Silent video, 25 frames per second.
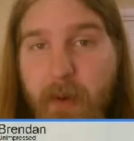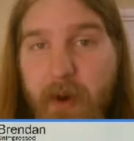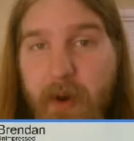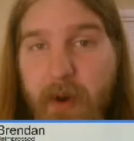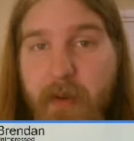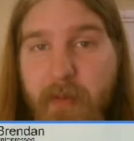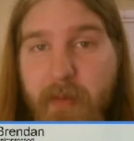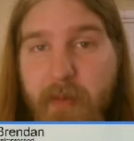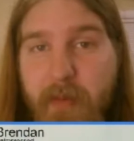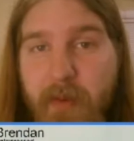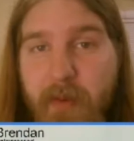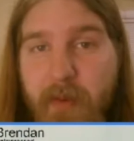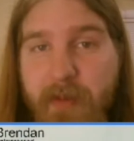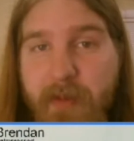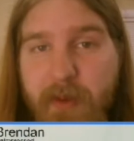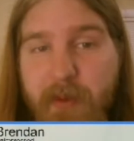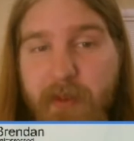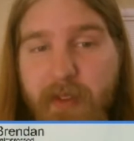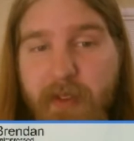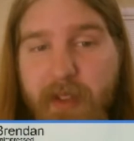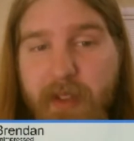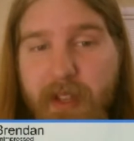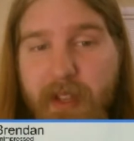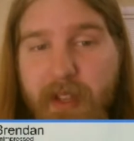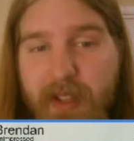Mario thing? Bros.
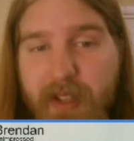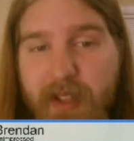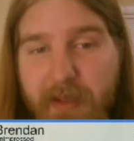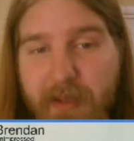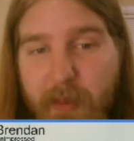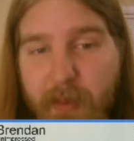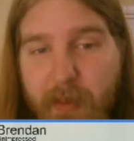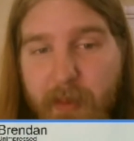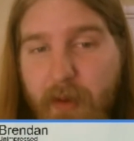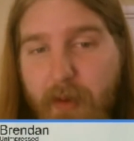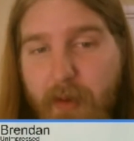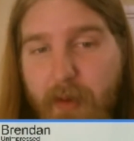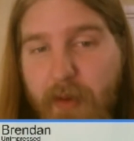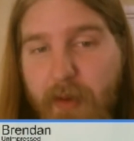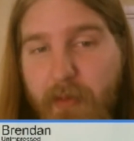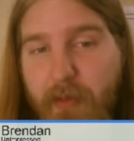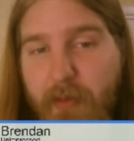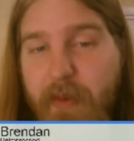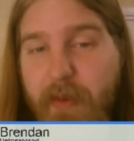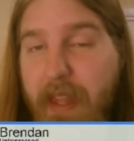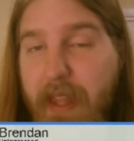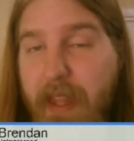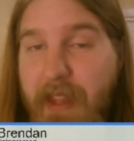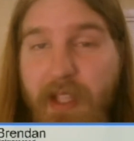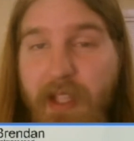Movie? The Mario Bros. Yeah.
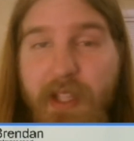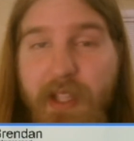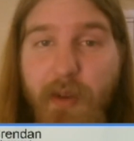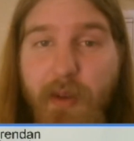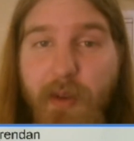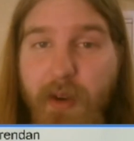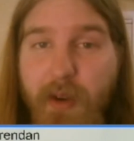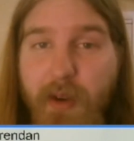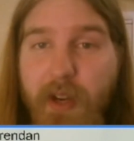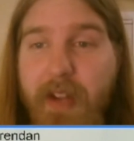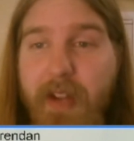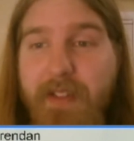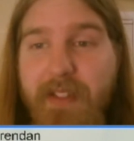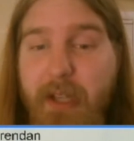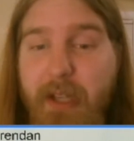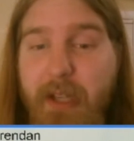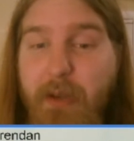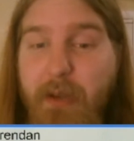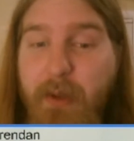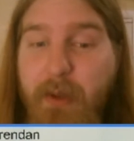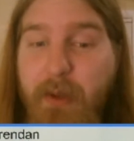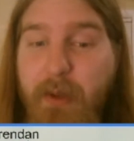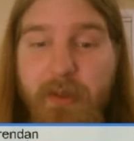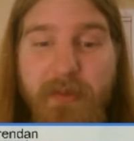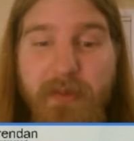movie. They thought they were gonna have a
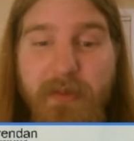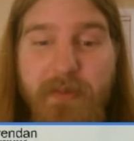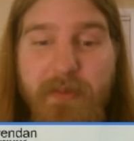sequel.